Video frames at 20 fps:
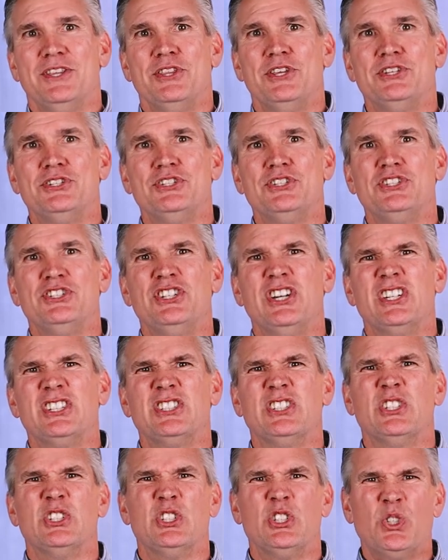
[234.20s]
This is
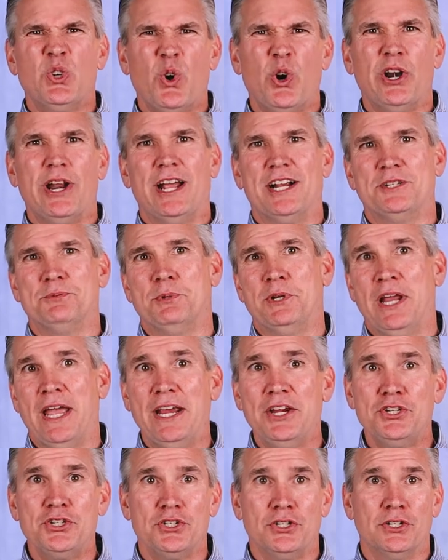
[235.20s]
just the short
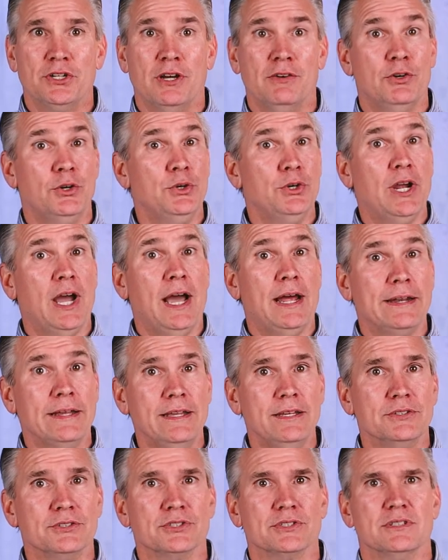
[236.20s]
explanation of who God
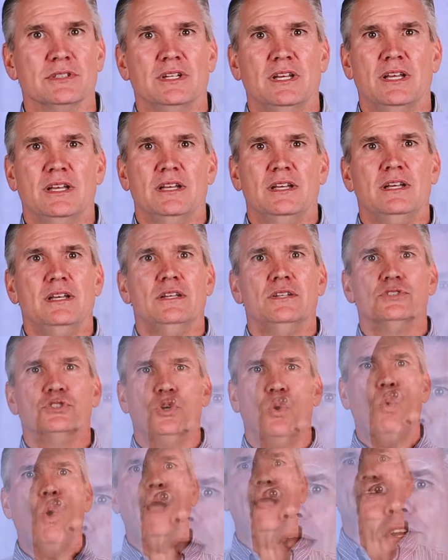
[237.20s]
is.
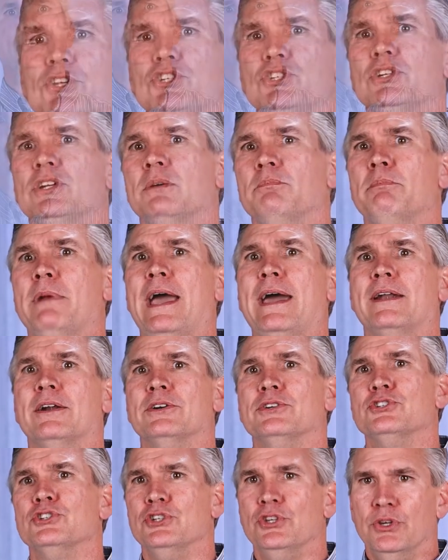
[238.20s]
So, why should it
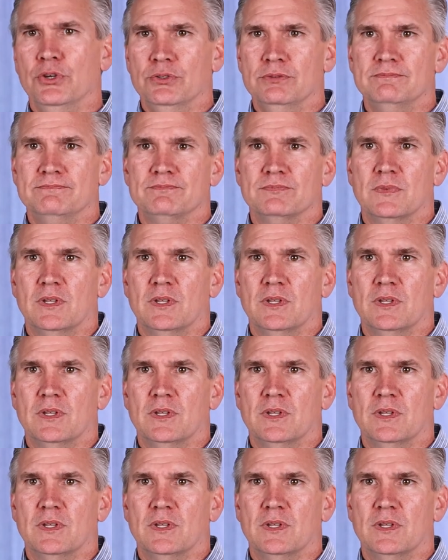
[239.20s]
matter to you?